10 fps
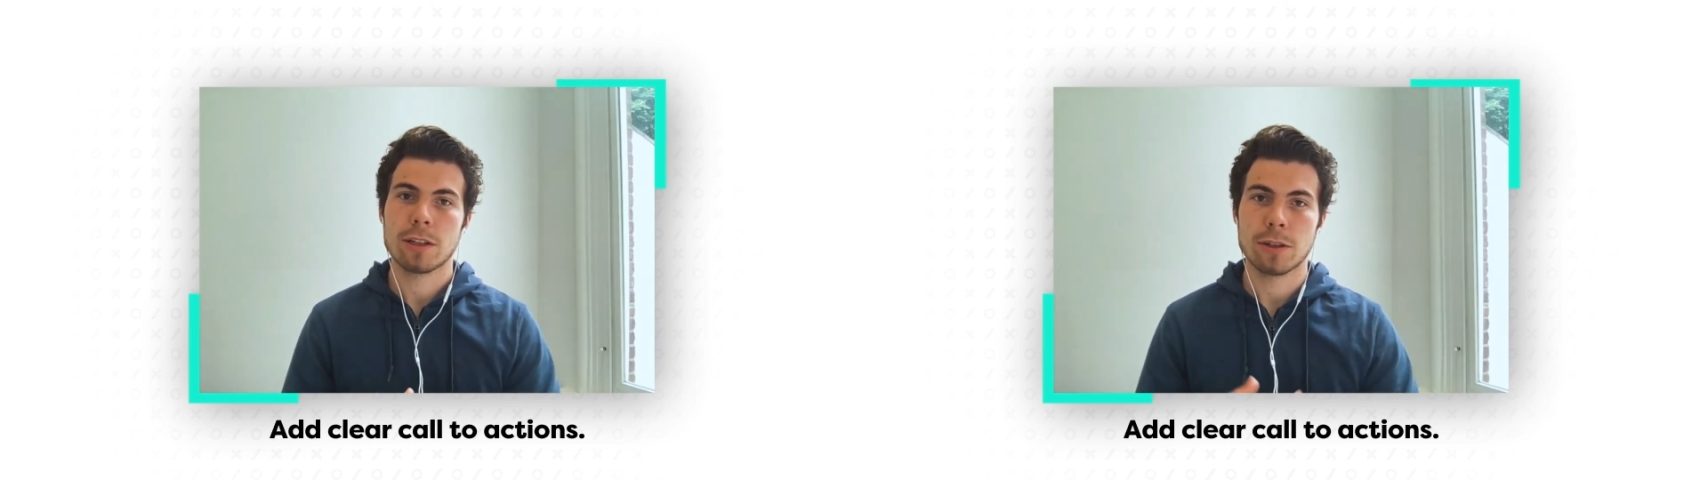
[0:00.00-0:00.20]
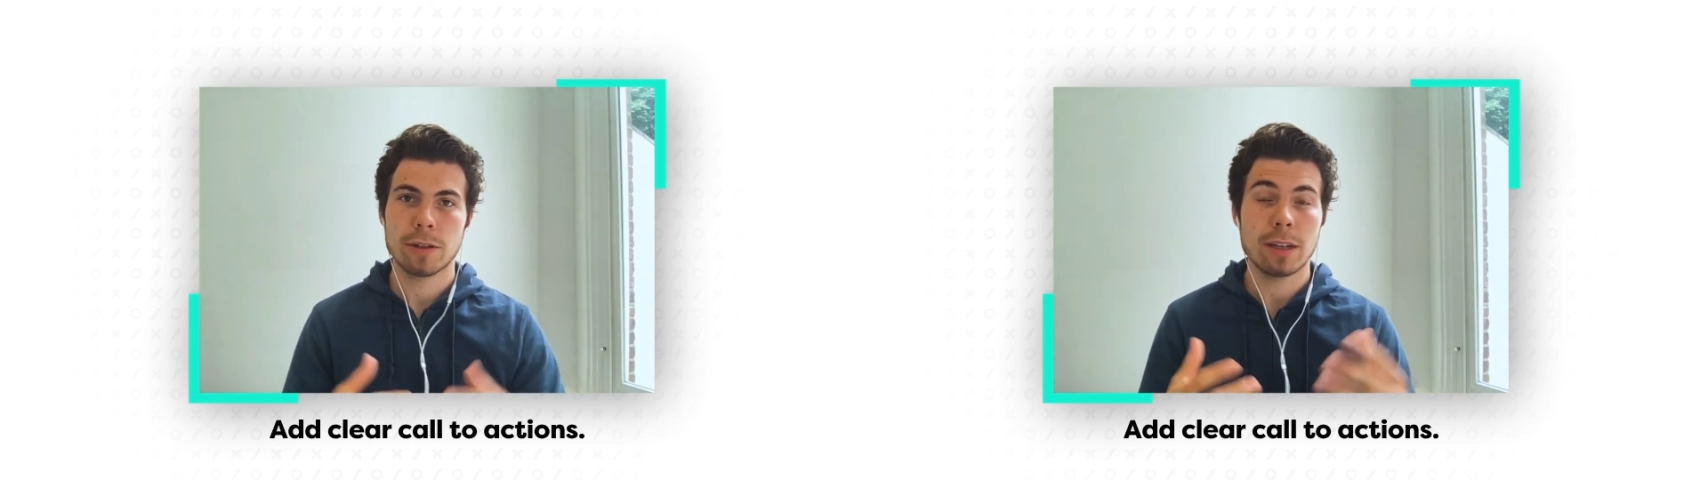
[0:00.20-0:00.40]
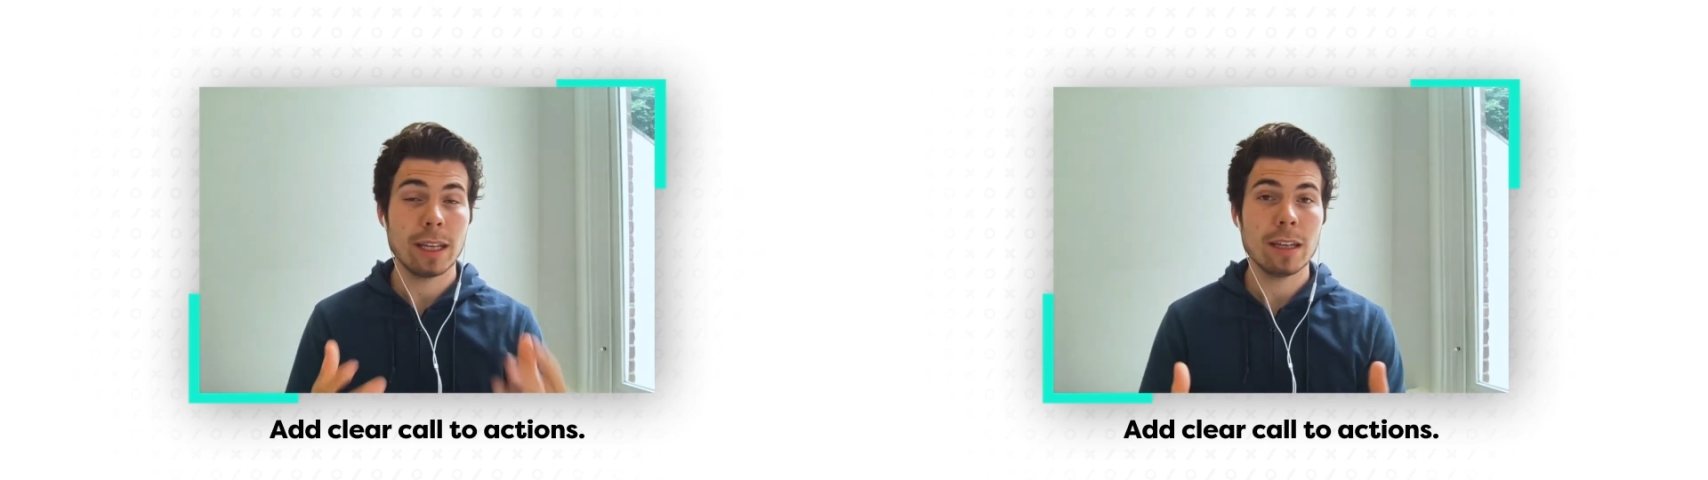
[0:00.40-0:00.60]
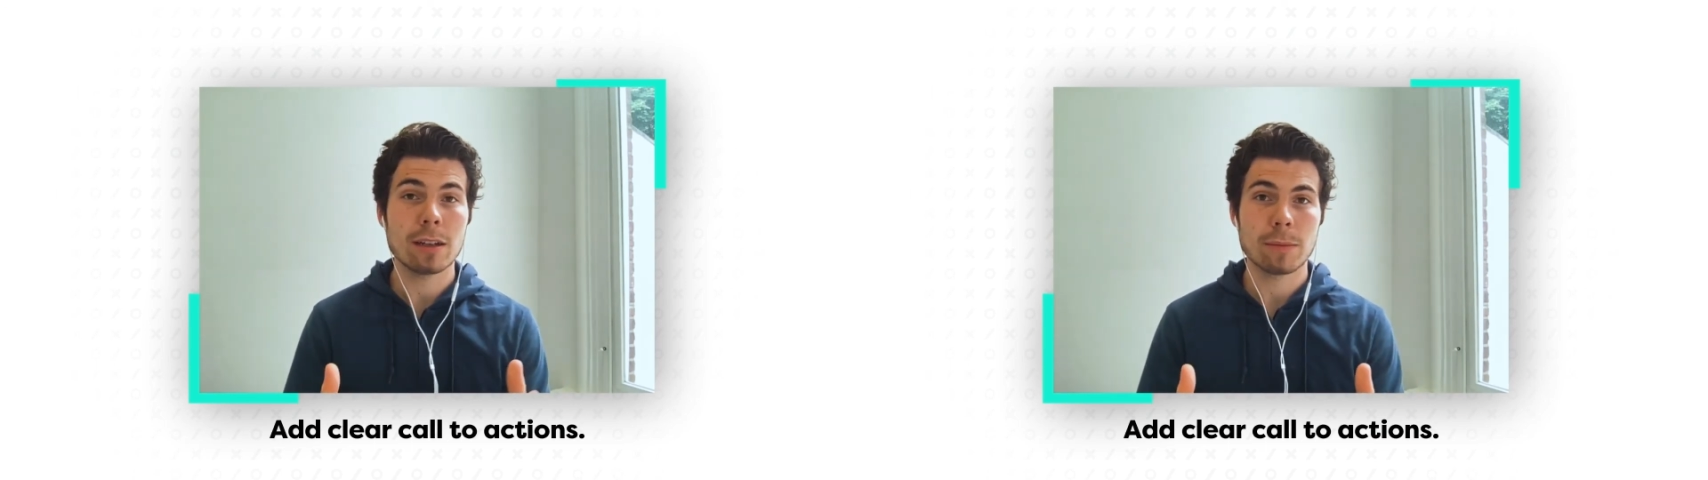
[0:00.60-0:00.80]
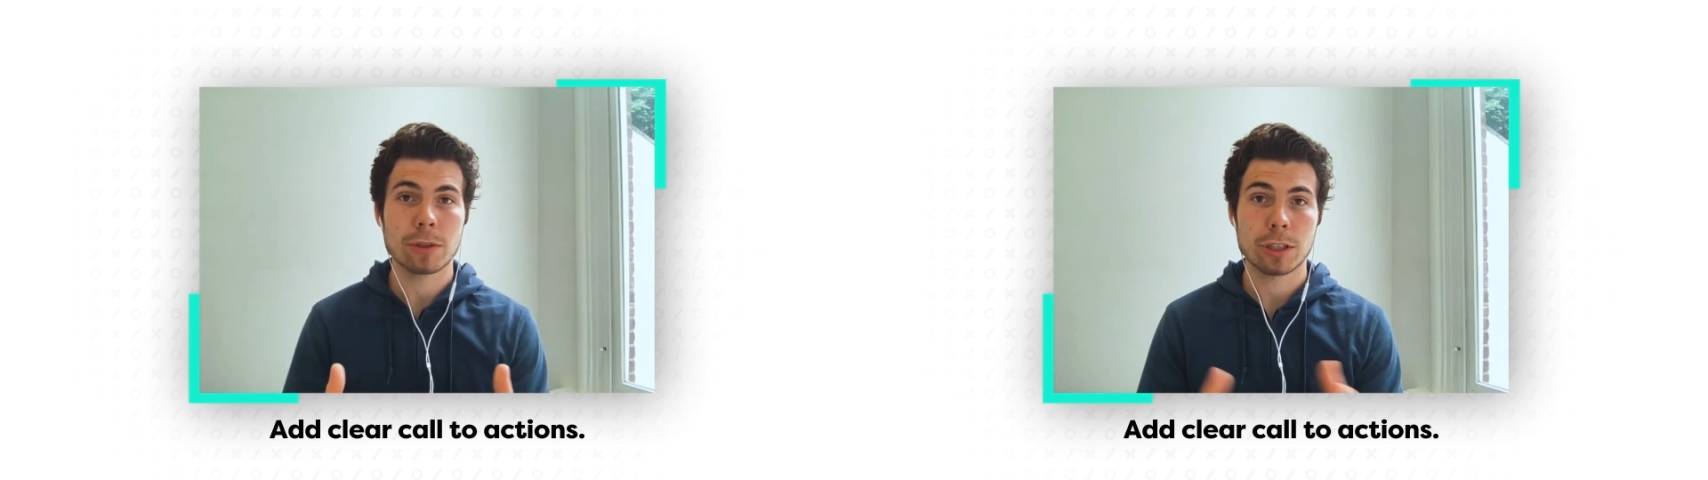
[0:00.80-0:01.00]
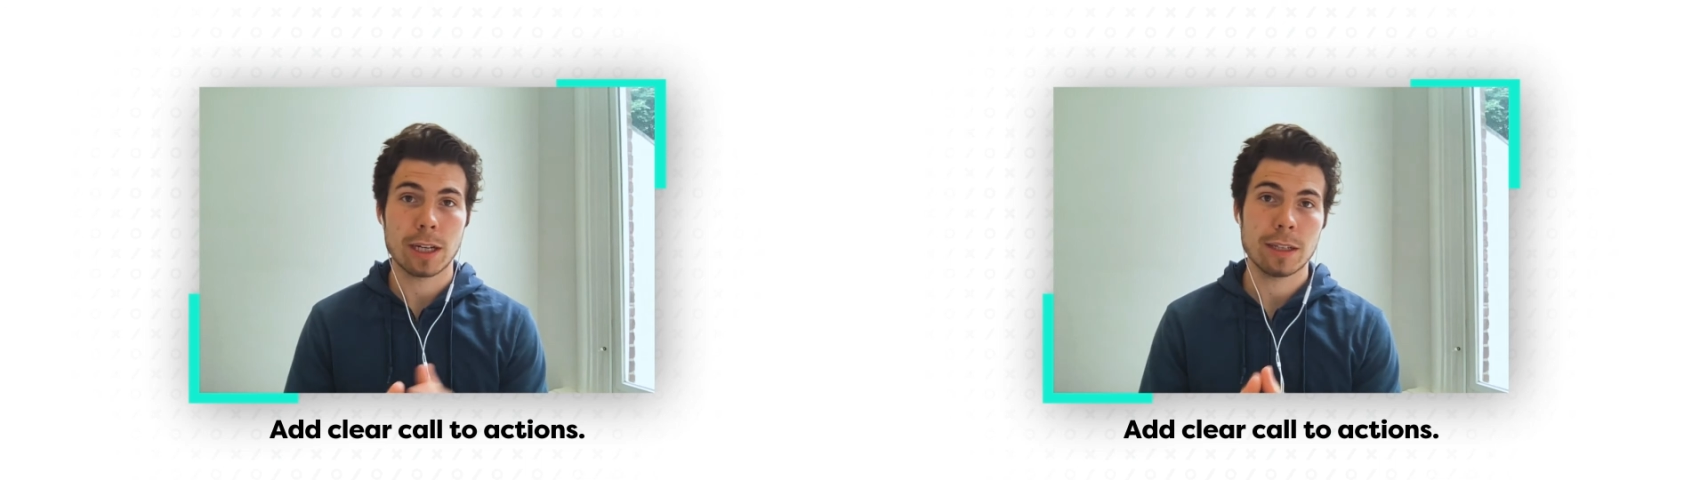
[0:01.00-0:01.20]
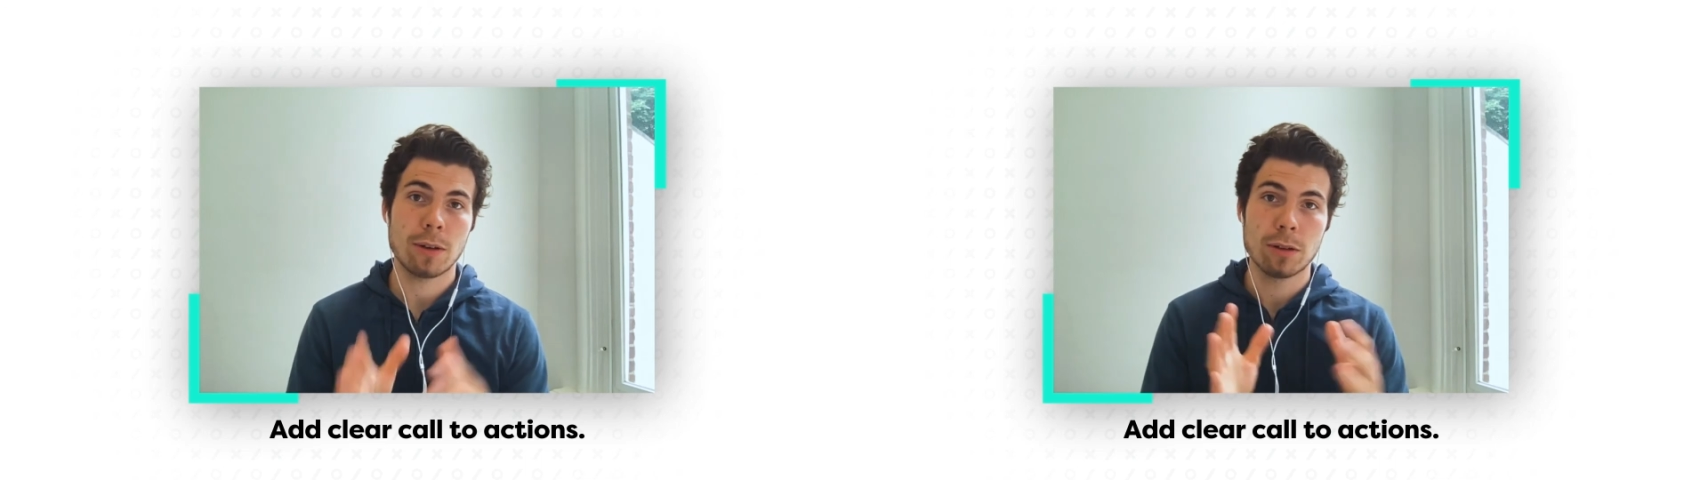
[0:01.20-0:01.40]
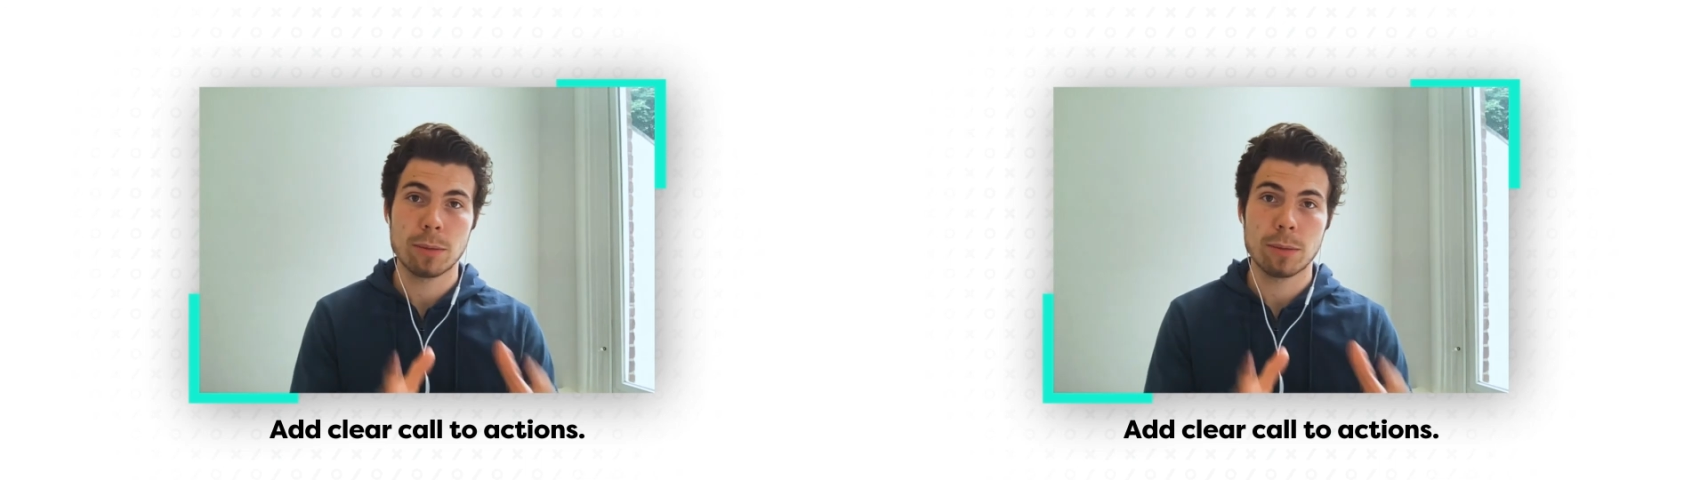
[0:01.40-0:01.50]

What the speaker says: So your e-commerce site